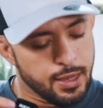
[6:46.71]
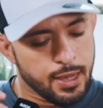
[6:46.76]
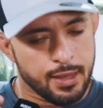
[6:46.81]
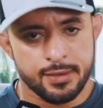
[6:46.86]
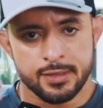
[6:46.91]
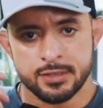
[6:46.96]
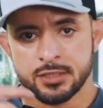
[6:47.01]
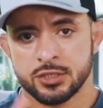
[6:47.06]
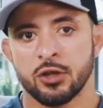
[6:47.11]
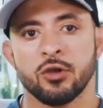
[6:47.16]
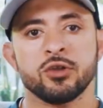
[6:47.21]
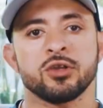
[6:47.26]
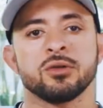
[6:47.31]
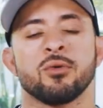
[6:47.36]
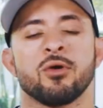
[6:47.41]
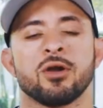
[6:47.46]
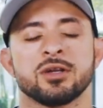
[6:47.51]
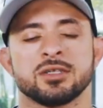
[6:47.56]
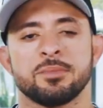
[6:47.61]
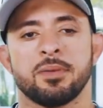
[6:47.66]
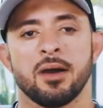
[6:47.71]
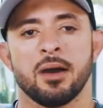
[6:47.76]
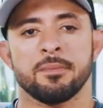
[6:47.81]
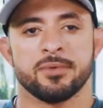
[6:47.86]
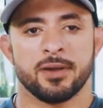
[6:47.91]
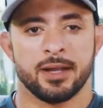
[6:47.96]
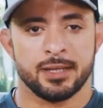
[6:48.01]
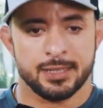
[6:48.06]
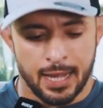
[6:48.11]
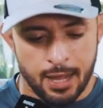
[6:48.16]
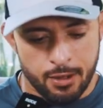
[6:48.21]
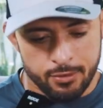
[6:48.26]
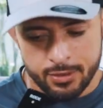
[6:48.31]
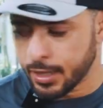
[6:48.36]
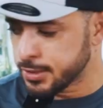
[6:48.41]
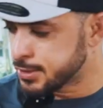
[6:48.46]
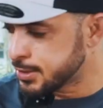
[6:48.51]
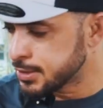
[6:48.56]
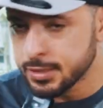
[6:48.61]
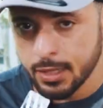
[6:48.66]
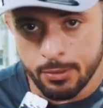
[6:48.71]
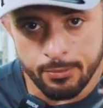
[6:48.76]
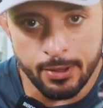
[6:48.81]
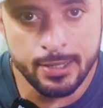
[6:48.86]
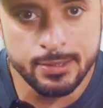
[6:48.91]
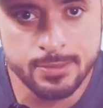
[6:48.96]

and let's show you more of the Pump right now. Okay, so let's get ready